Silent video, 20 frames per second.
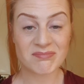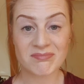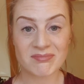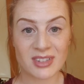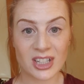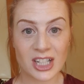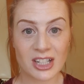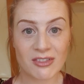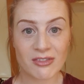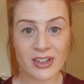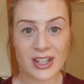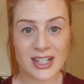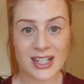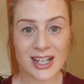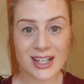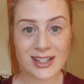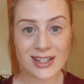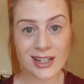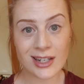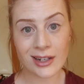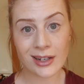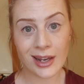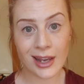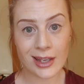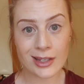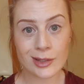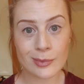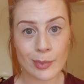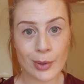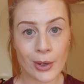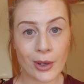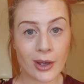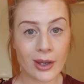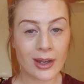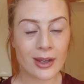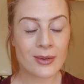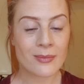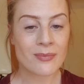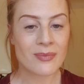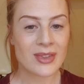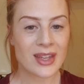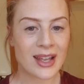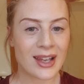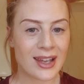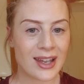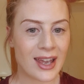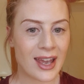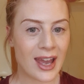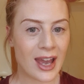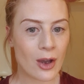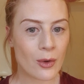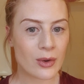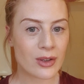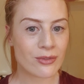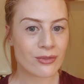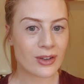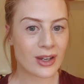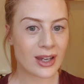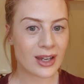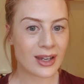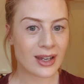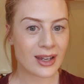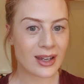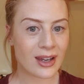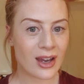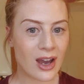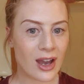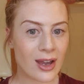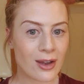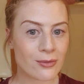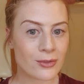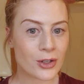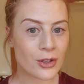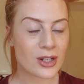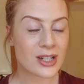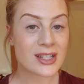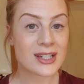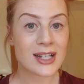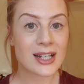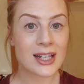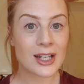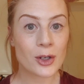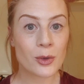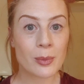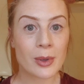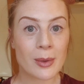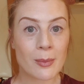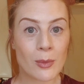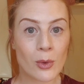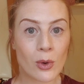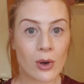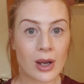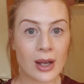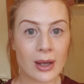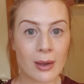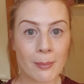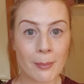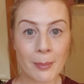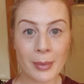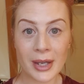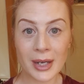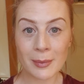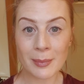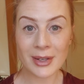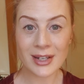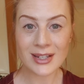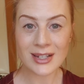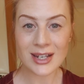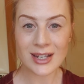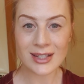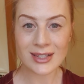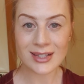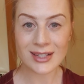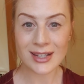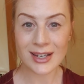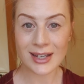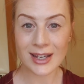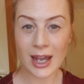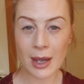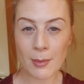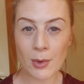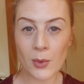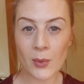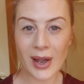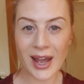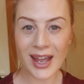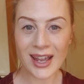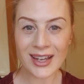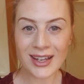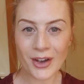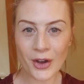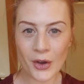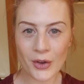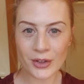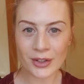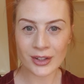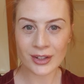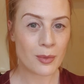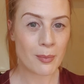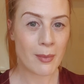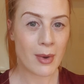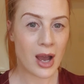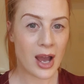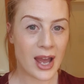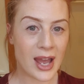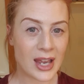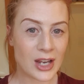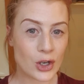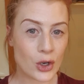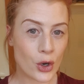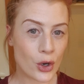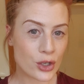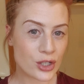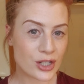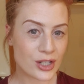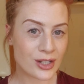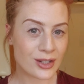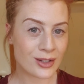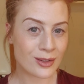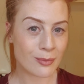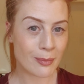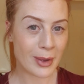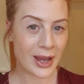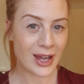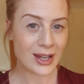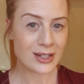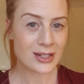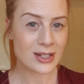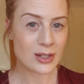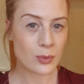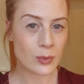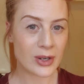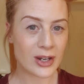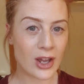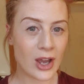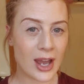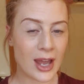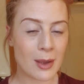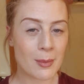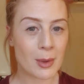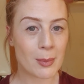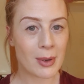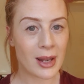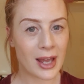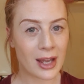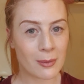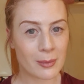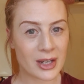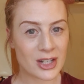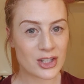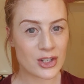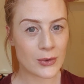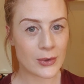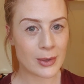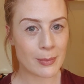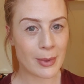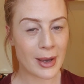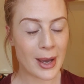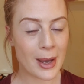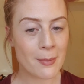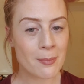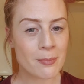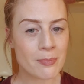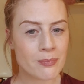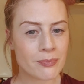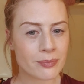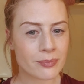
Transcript: Looking fantastic as per. However, I've noticed a little bit more pigment has come away on my cotton bud when I am applying my Tui Balm.